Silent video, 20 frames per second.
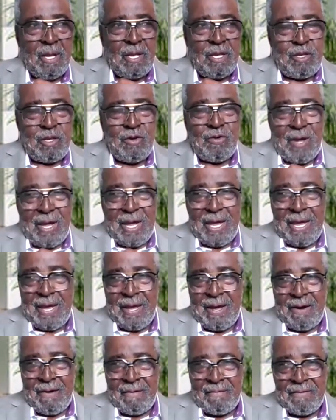you
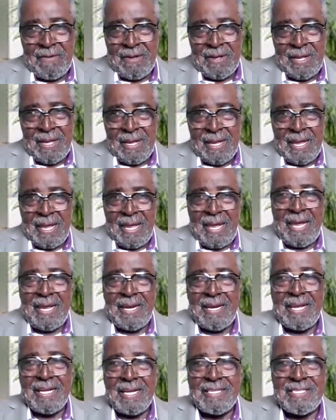have
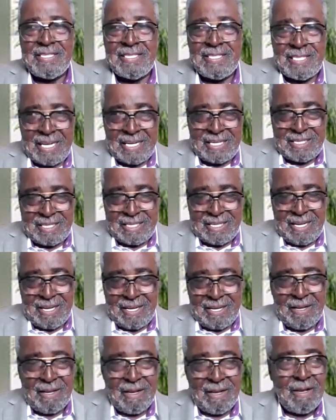an
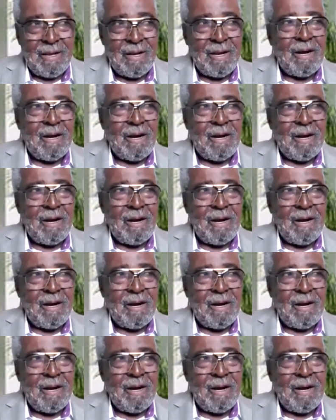existing